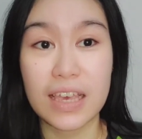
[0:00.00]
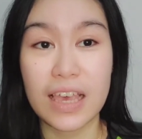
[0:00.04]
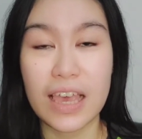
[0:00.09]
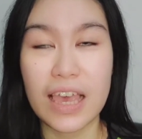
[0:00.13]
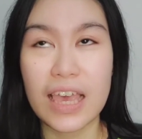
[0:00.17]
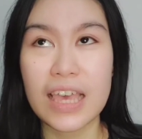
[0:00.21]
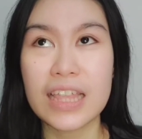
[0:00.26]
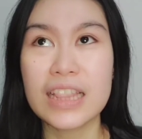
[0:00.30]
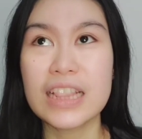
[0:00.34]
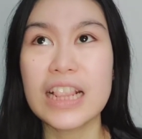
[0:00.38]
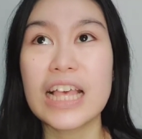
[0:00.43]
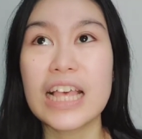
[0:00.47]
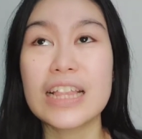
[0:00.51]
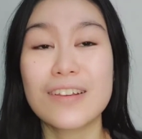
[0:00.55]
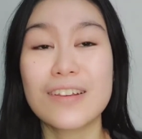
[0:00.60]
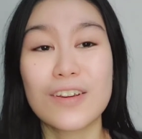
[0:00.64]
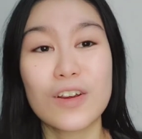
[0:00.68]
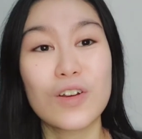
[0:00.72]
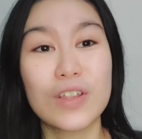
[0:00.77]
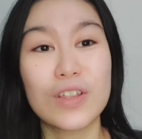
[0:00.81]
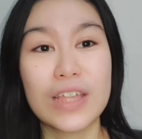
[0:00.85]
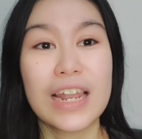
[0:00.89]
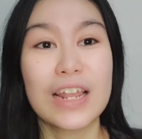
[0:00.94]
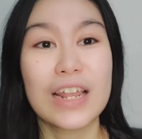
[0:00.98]
And later
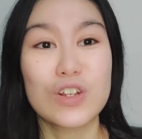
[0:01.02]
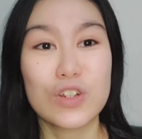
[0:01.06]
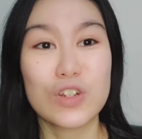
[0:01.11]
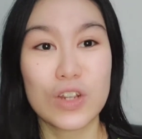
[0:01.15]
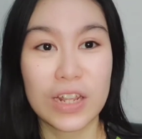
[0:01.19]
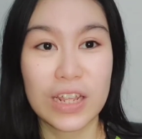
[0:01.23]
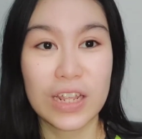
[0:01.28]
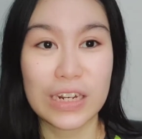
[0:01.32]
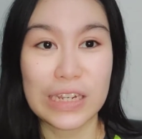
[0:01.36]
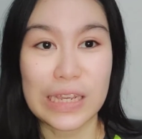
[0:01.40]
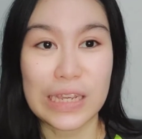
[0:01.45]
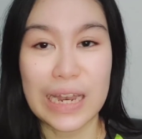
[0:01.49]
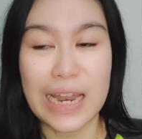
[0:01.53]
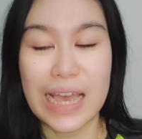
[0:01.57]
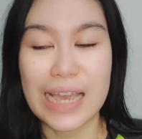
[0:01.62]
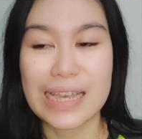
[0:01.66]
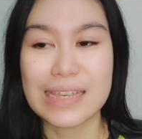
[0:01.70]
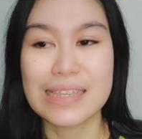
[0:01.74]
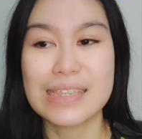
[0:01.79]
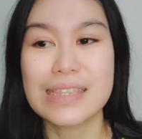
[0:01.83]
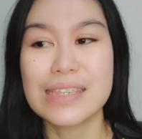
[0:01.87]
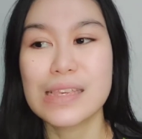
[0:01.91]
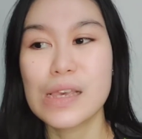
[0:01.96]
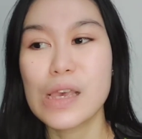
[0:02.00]
ko na lang siya
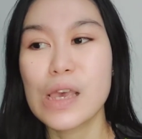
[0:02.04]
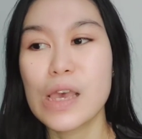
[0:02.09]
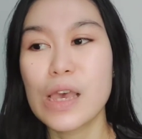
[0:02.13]
na-realize.